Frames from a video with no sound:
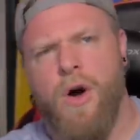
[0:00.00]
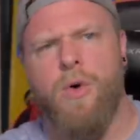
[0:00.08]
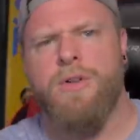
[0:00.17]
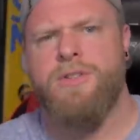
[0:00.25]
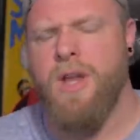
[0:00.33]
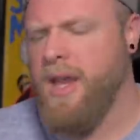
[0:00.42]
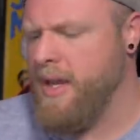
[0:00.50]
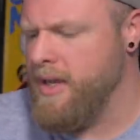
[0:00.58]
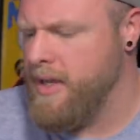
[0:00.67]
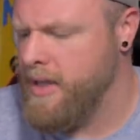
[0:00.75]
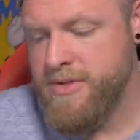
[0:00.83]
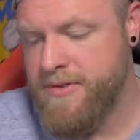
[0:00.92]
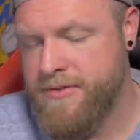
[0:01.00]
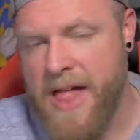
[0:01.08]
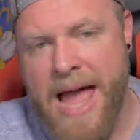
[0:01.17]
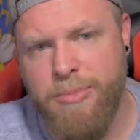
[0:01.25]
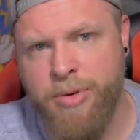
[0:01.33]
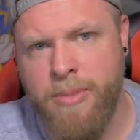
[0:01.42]
the phone a second. If that was a
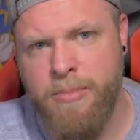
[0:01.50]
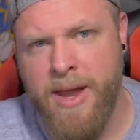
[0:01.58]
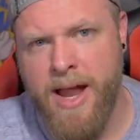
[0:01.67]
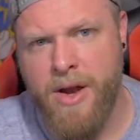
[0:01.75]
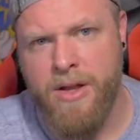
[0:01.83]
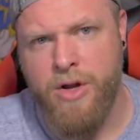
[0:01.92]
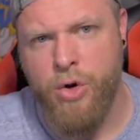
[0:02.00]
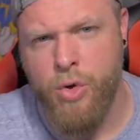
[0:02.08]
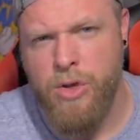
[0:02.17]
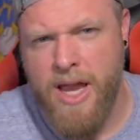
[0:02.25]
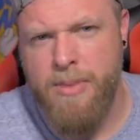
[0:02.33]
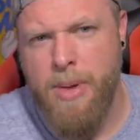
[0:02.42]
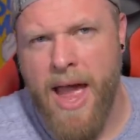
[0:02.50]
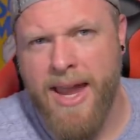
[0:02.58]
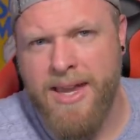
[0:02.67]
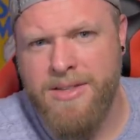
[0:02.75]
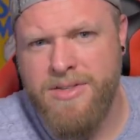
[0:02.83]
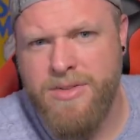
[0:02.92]
flat brim made out of Kool-Aid
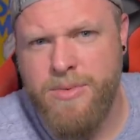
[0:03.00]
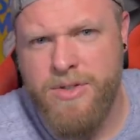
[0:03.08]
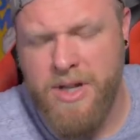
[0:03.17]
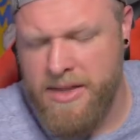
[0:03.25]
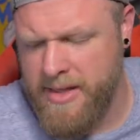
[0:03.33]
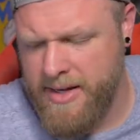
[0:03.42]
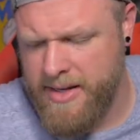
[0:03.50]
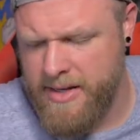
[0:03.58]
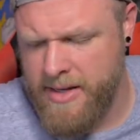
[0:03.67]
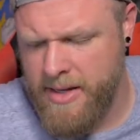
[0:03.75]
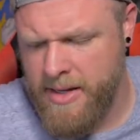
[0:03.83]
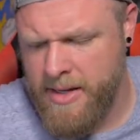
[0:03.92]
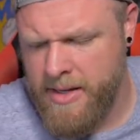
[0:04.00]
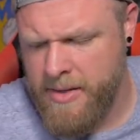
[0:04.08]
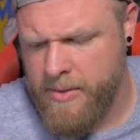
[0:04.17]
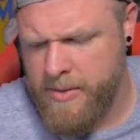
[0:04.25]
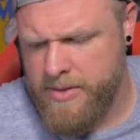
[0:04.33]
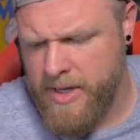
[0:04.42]
packets, which I think
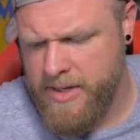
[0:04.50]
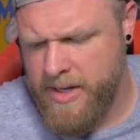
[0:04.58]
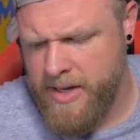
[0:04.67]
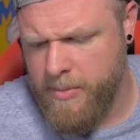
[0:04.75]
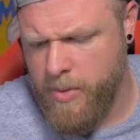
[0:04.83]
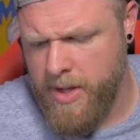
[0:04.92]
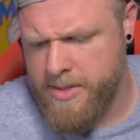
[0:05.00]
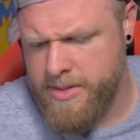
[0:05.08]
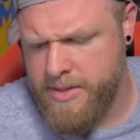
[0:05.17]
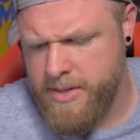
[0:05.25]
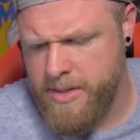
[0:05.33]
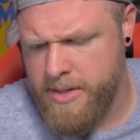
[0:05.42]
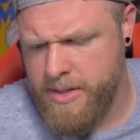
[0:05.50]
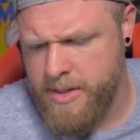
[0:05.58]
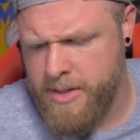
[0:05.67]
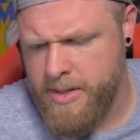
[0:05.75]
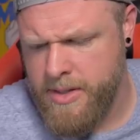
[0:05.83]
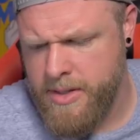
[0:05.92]
it was,
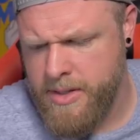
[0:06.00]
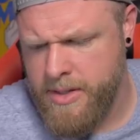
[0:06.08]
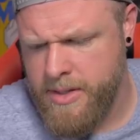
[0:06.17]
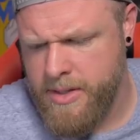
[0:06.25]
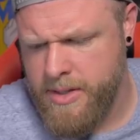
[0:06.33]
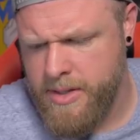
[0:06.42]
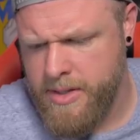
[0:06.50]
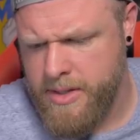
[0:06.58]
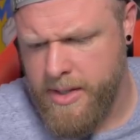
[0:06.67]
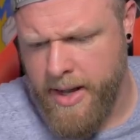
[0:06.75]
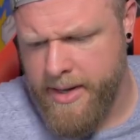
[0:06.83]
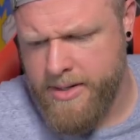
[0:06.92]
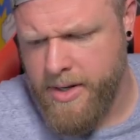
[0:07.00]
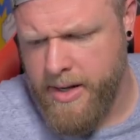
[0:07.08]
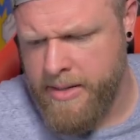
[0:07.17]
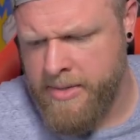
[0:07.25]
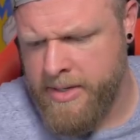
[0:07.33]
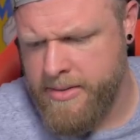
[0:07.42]
then
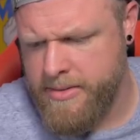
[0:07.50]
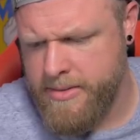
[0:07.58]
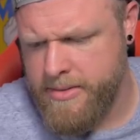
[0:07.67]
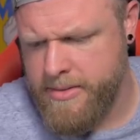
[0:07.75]
I mean,